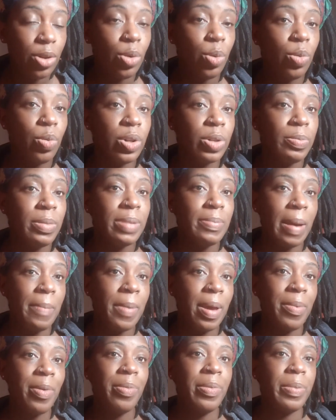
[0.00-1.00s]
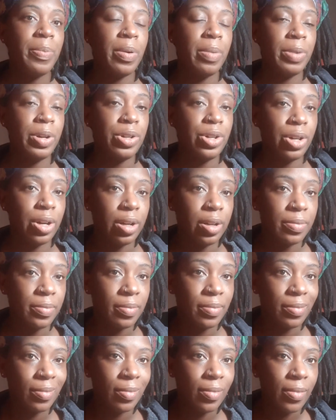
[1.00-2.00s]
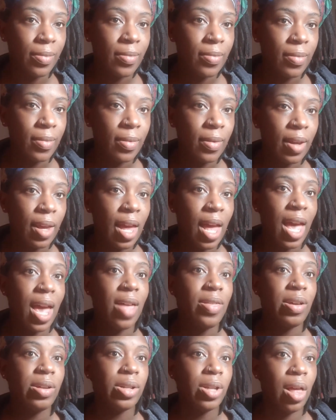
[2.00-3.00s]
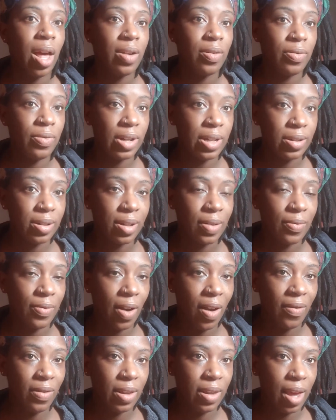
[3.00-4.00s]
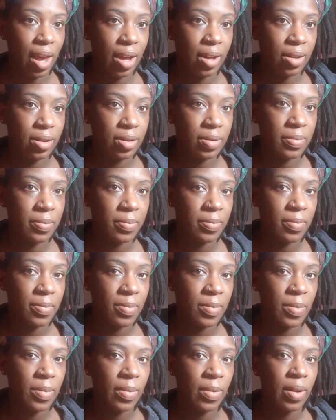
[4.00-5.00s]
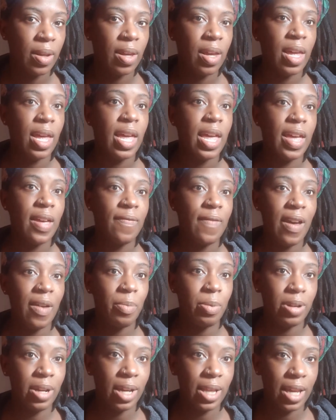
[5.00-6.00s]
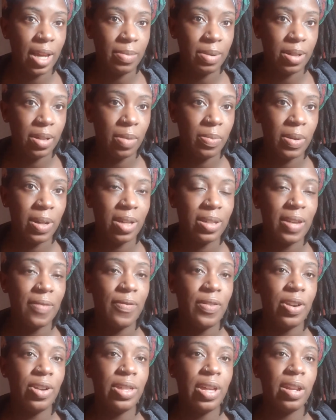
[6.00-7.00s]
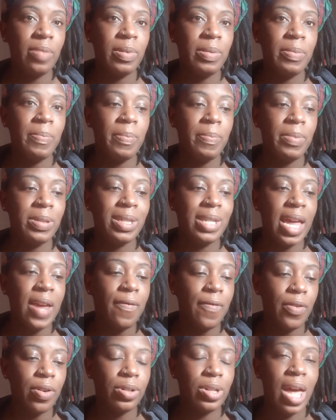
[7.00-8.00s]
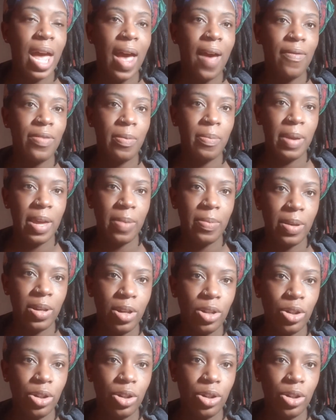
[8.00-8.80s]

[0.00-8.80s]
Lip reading: Which means my baby will be premature, and there's a lot of risk involved in that. if I had preeclampsia, because they figured that it'd be safer to have the baby